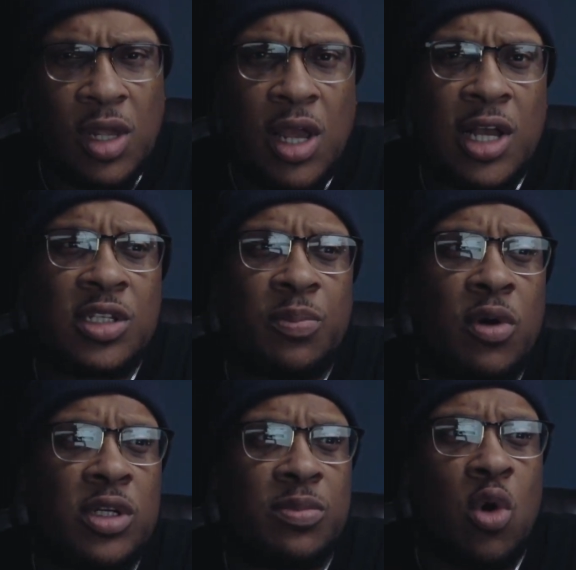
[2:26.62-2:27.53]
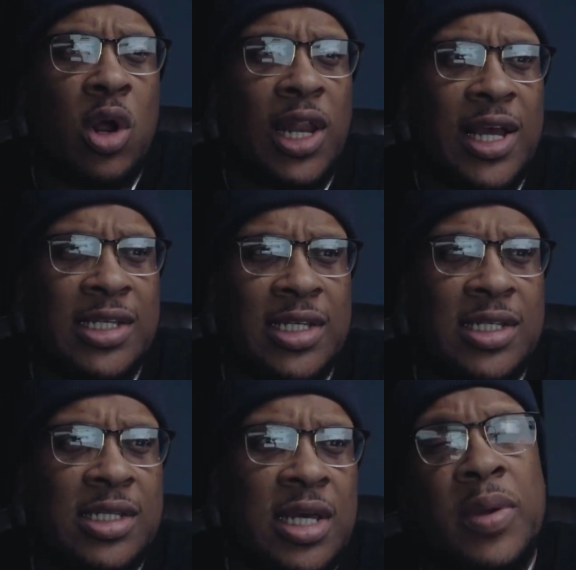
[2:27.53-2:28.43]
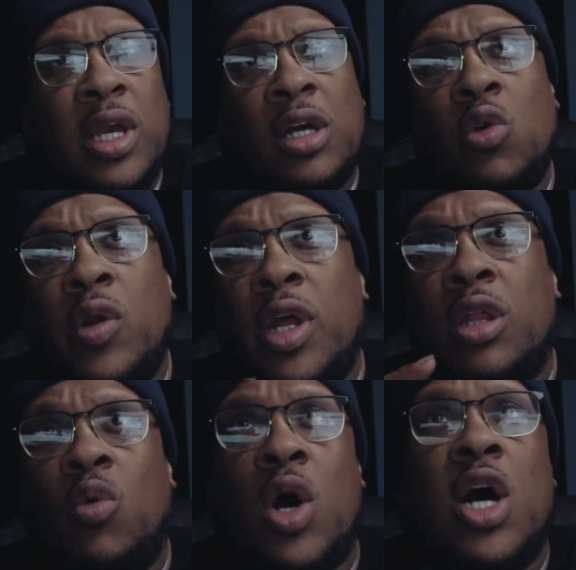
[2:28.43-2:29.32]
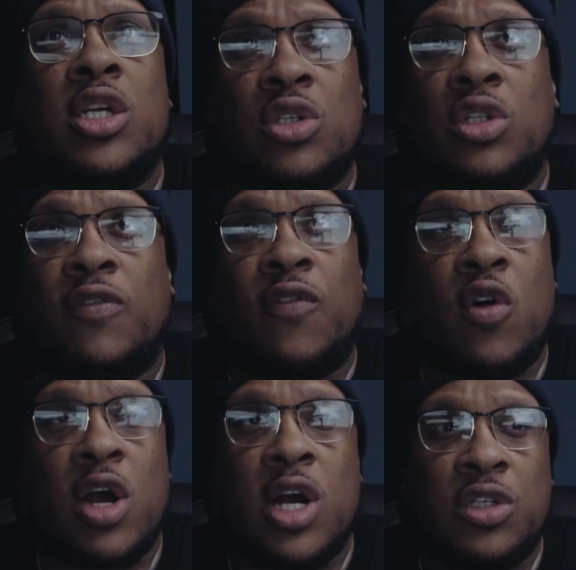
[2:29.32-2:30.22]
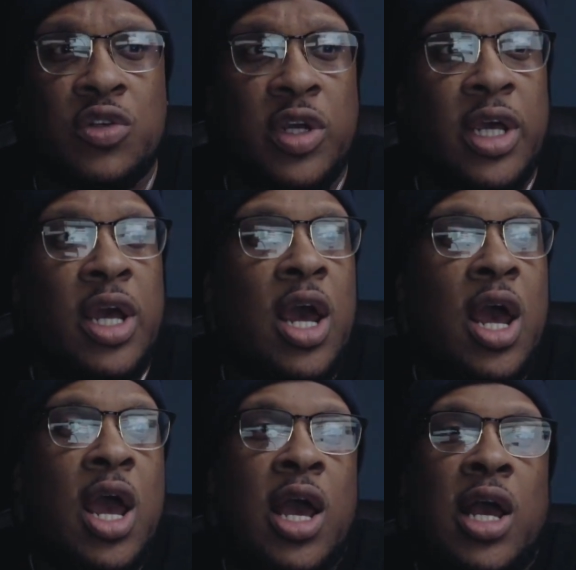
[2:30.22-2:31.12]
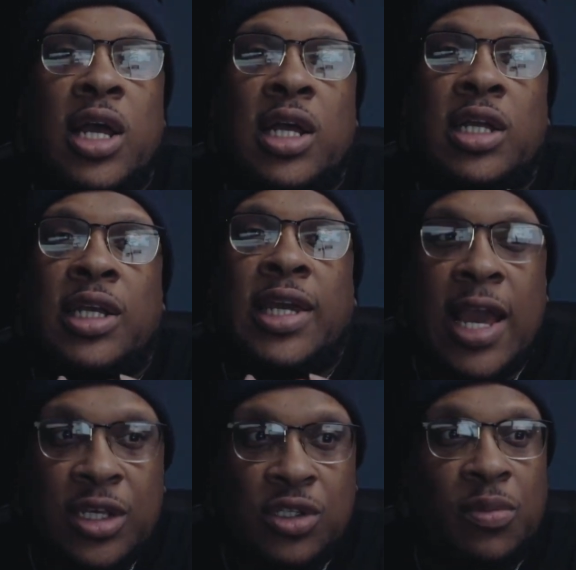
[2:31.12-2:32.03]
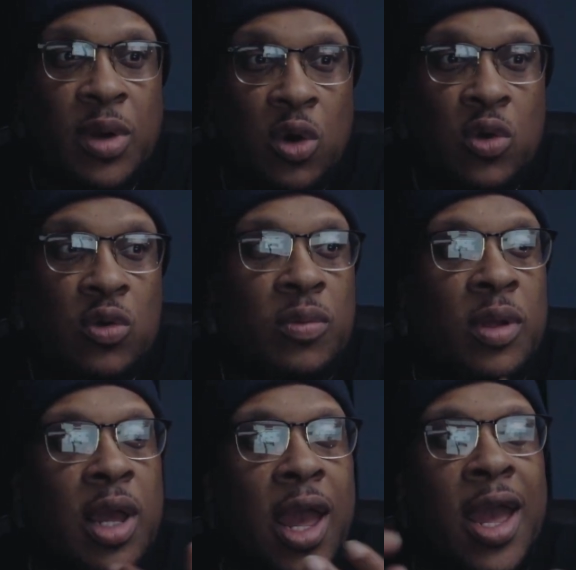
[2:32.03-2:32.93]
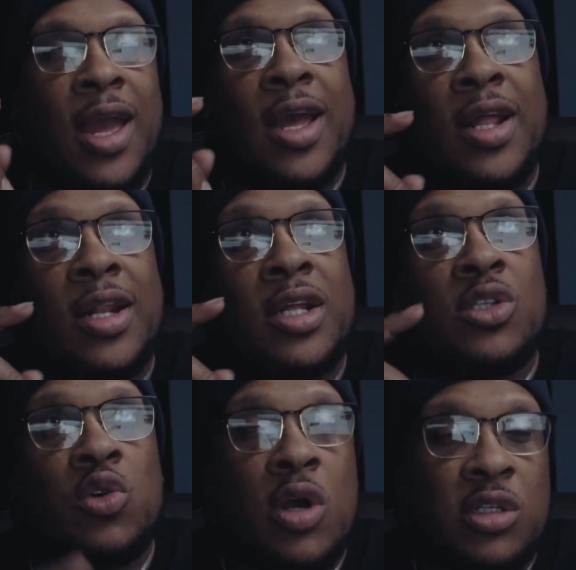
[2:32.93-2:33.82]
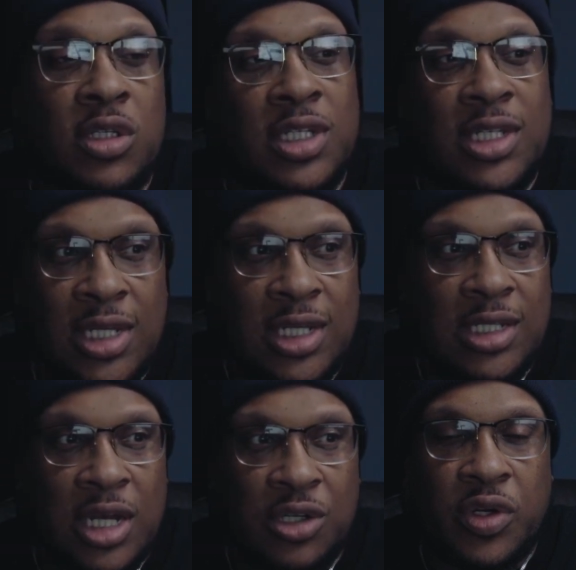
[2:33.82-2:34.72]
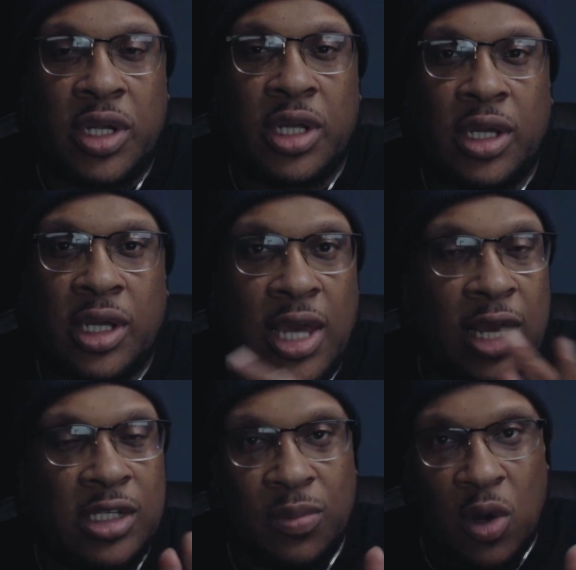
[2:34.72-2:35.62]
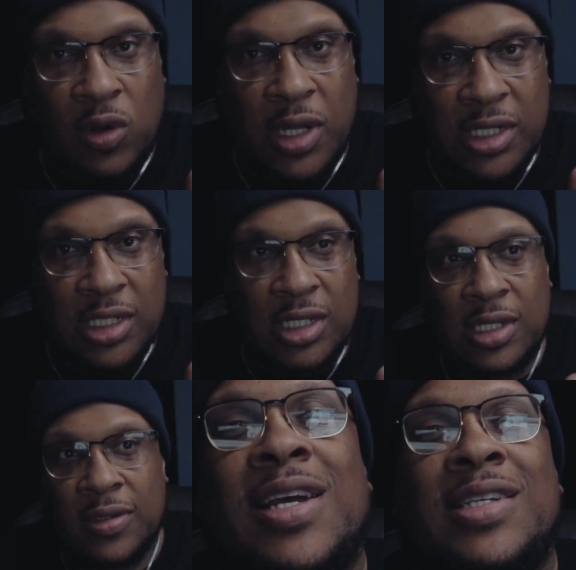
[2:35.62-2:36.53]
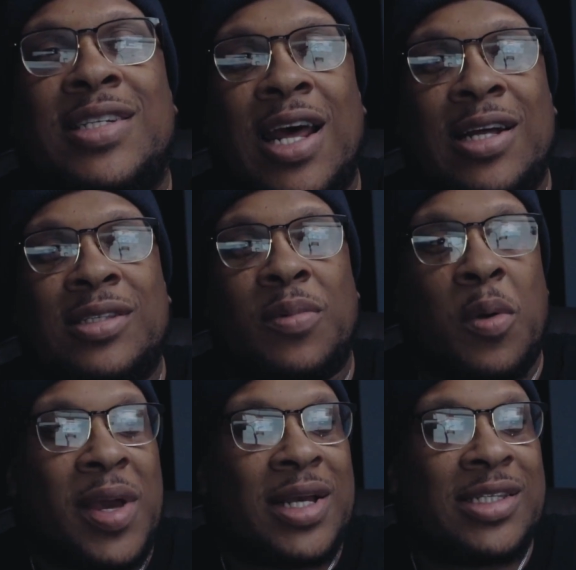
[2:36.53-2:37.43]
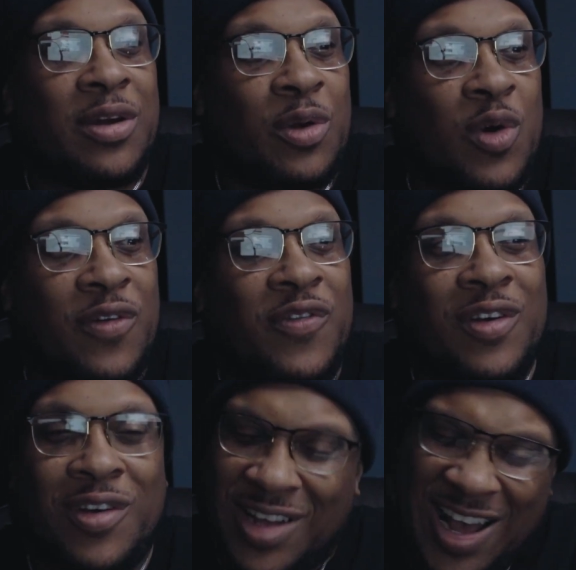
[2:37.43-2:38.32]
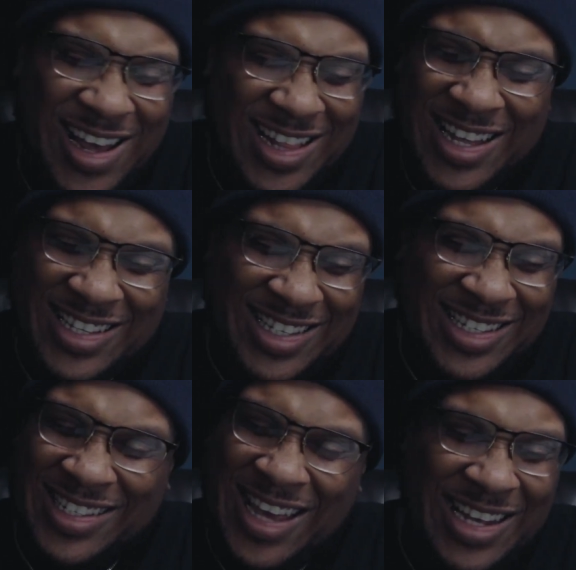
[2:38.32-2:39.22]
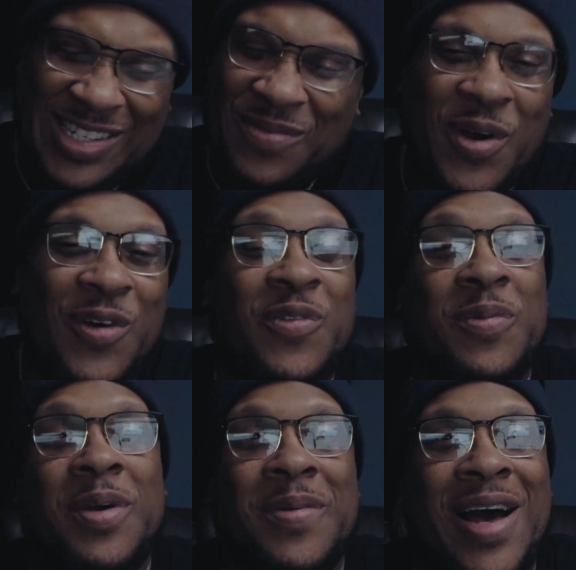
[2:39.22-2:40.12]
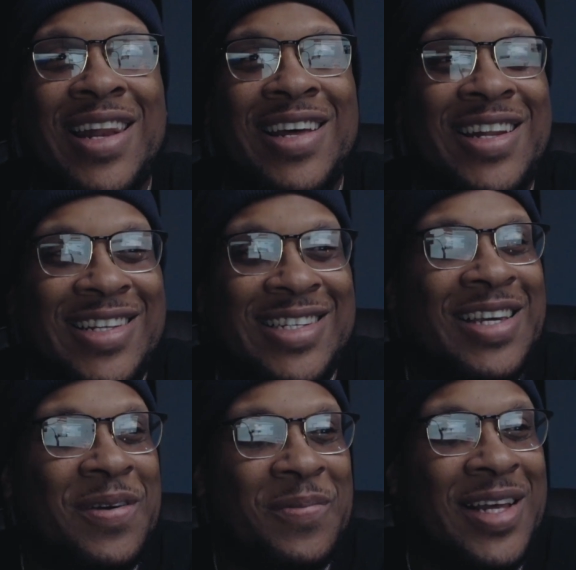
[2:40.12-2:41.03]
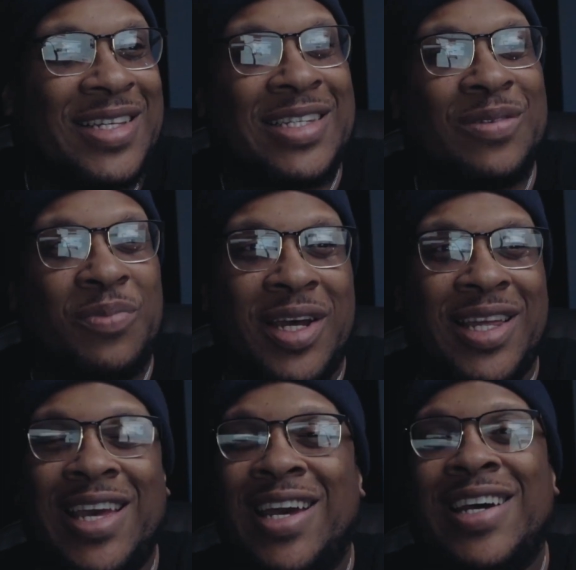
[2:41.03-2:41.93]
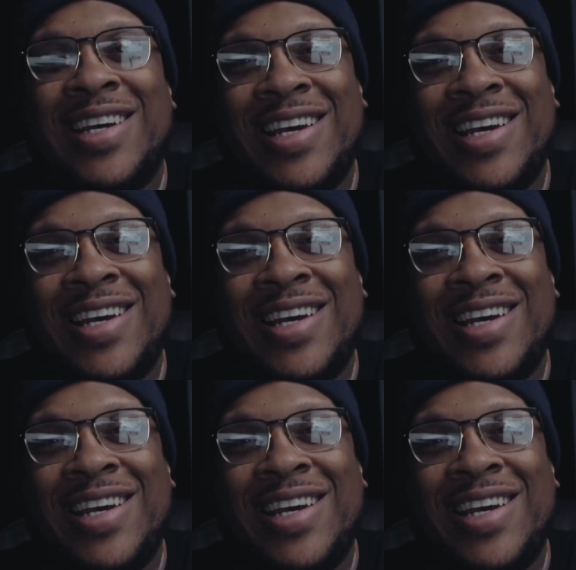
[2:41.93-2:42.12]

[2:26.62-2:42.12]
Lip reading: It supports more lenses, including the 100 to 400 gangster mode and the 200 to 600 gangster mode lenses. Shout out to my man Terry Warfield. I got that gangster mode from him. I love the GM lenses, but yeah,